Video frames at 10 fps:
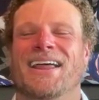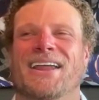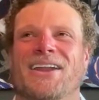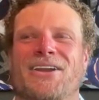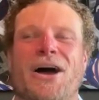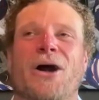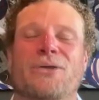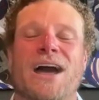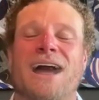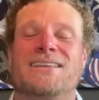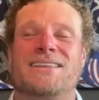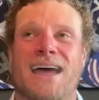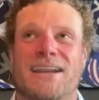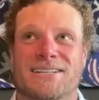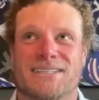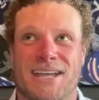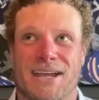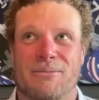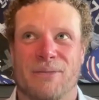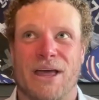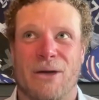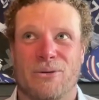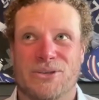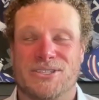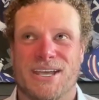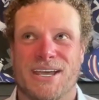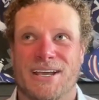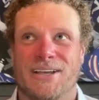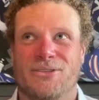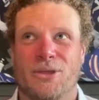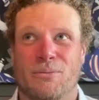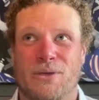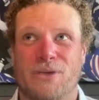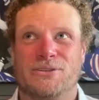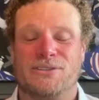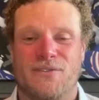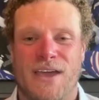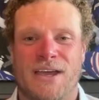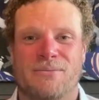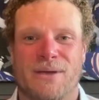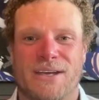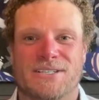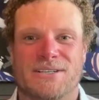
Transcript: No, not to that extent, but I will say the Bills fan base